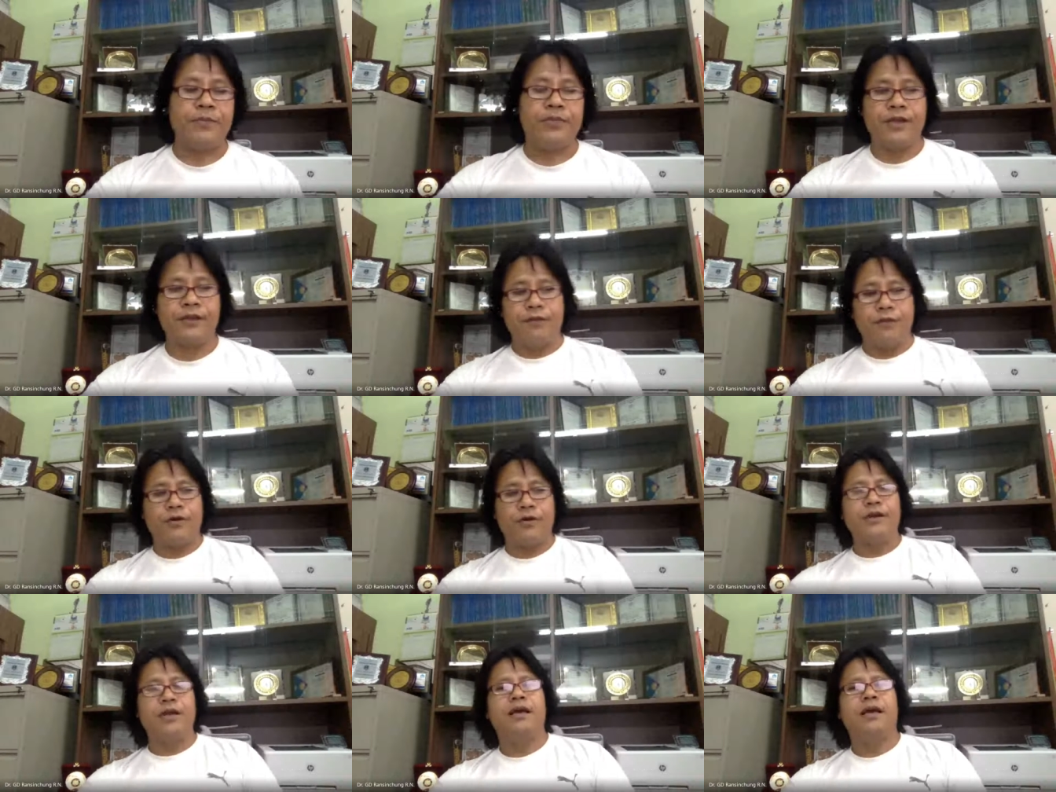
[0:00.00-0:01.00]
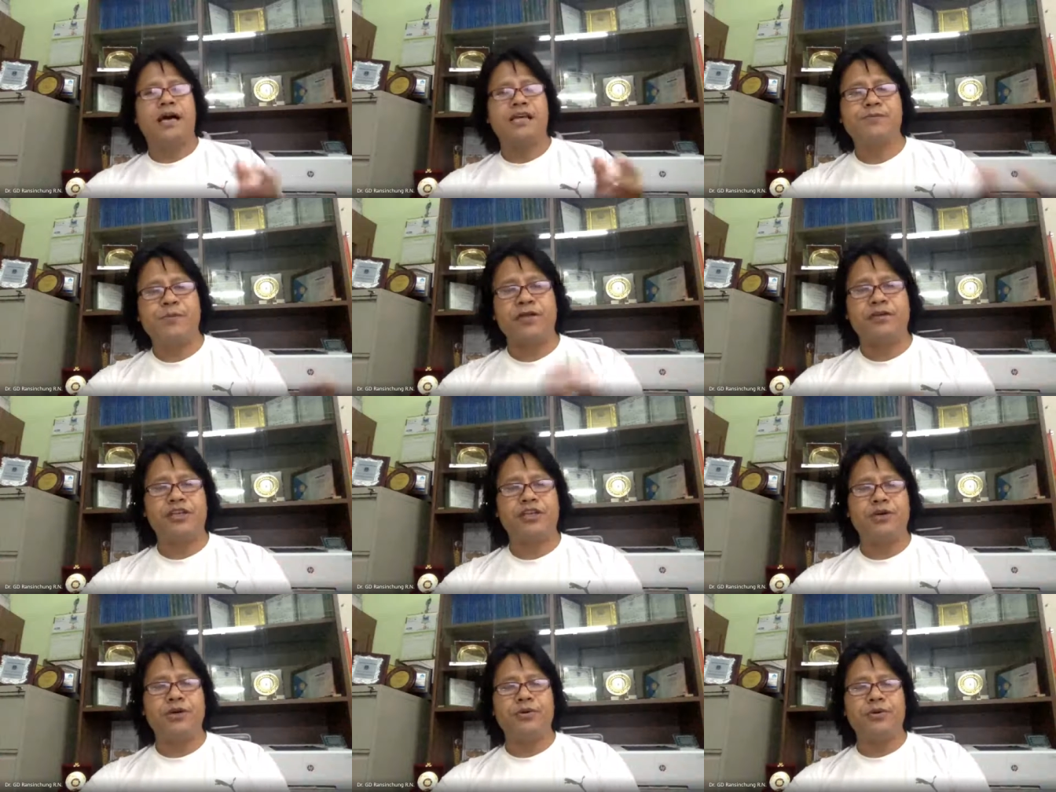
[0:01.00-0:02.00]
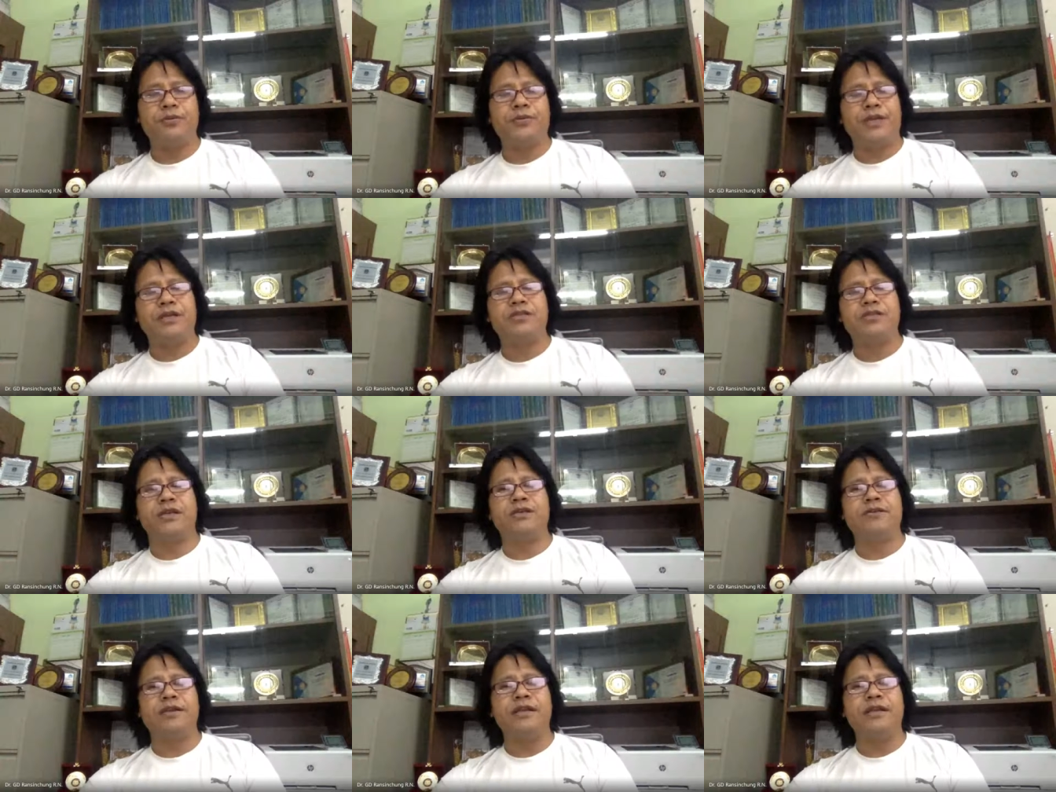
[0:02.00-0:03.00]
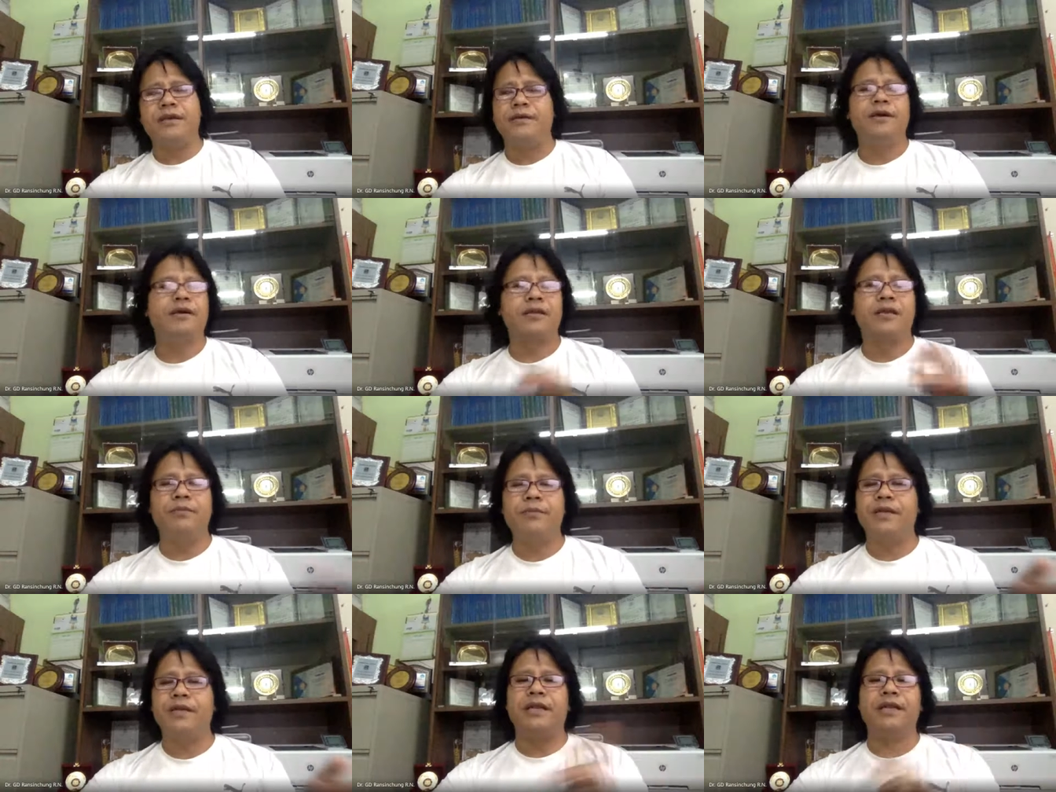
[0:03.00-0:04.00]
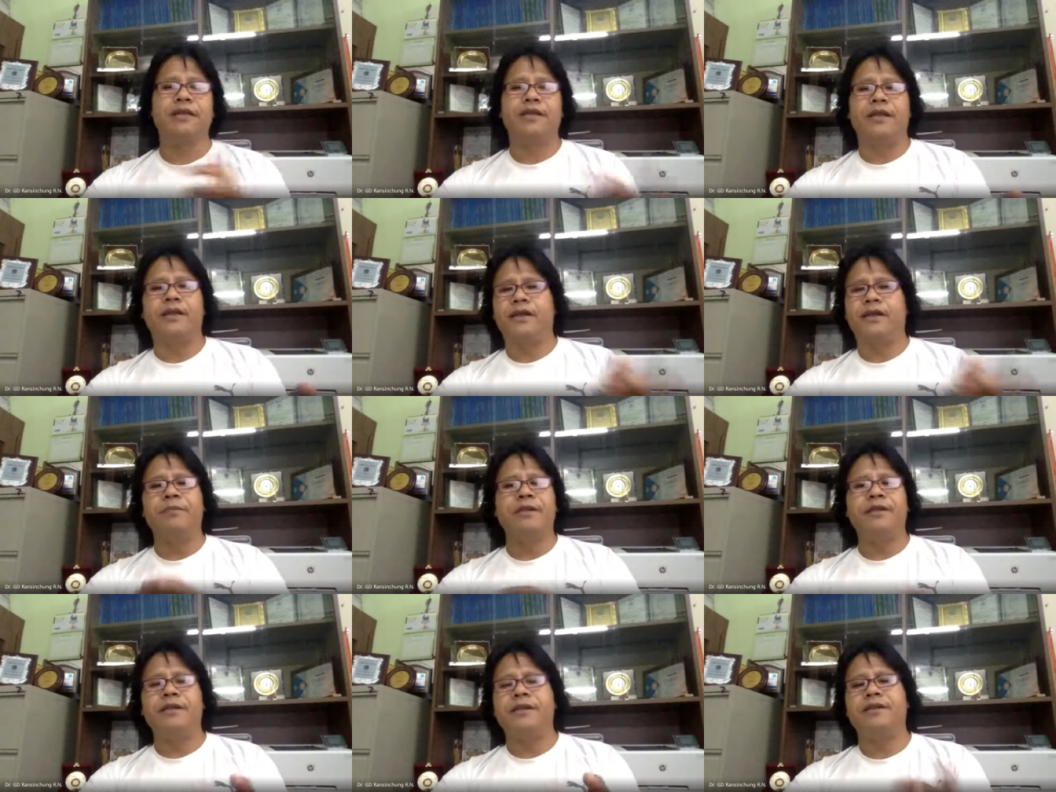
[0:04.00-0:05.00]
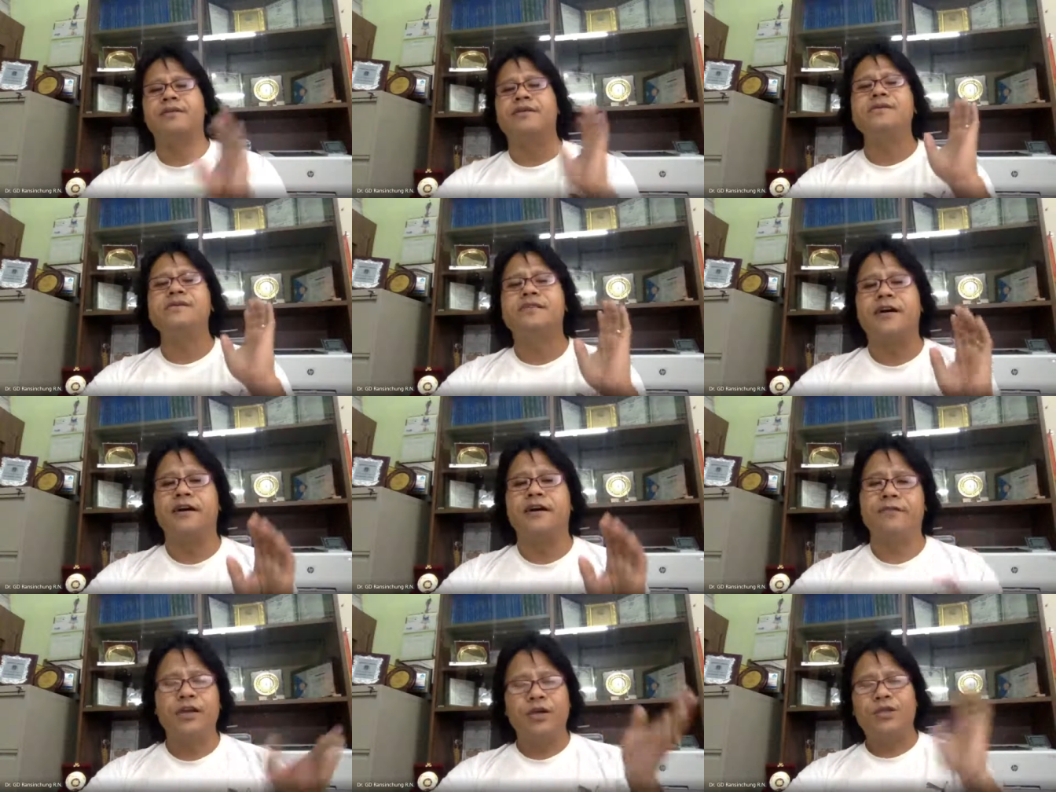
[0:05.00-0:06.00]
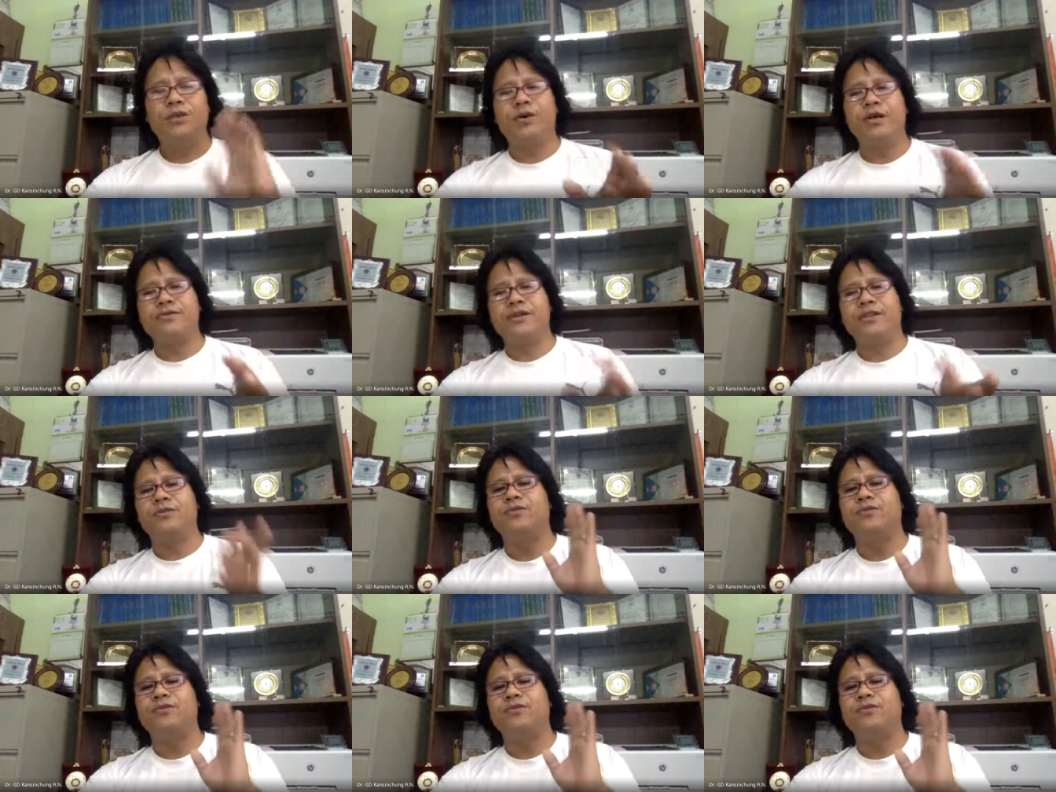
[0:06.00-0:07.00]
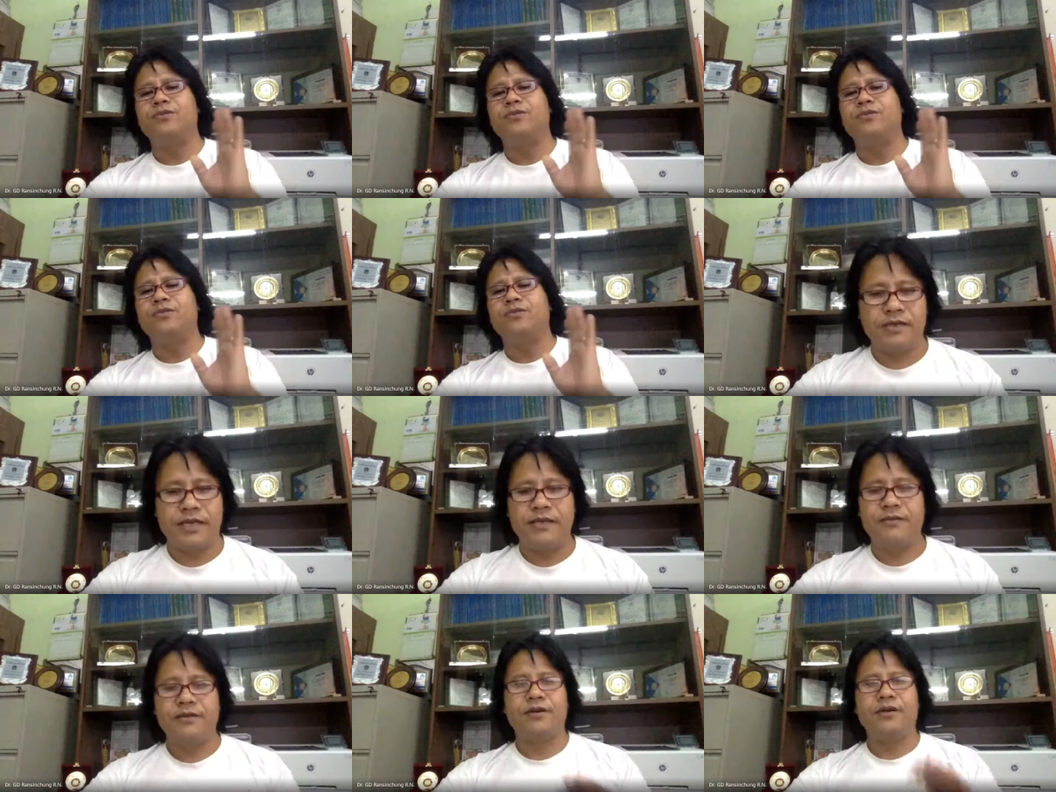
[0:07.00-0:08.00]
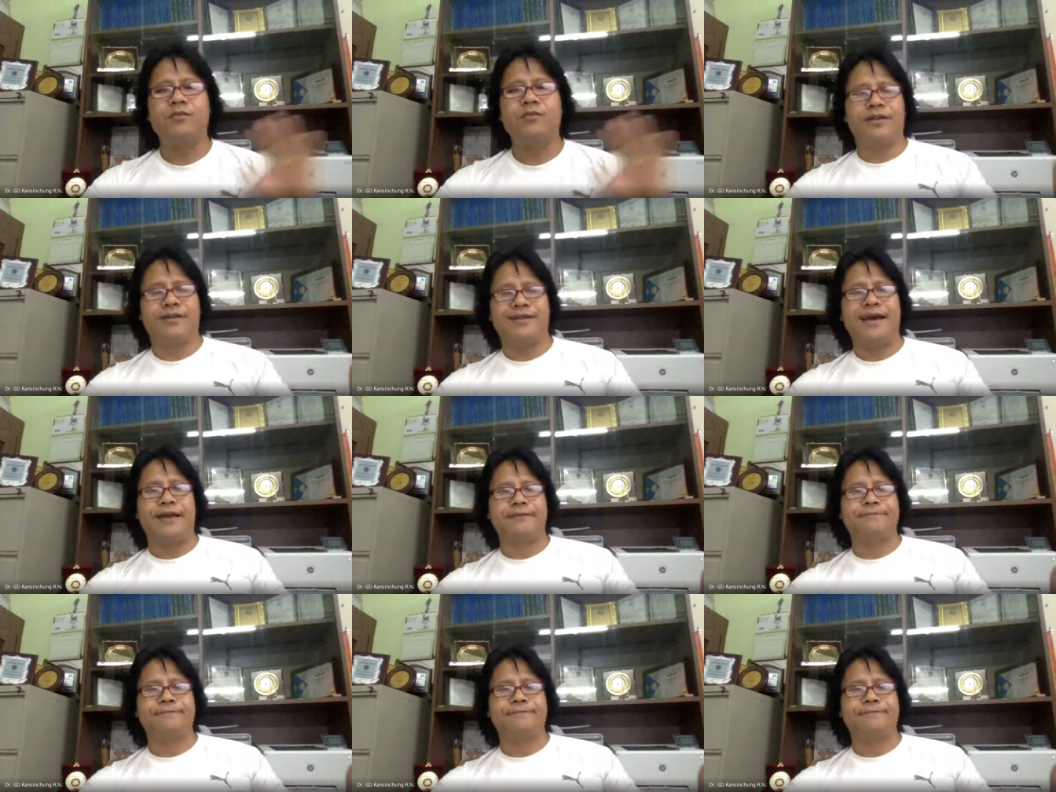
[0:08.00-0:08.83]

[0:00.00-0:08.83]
Therefore, aspect ratio is generally recommended in the range of 200 to 2000, okay, not more than that.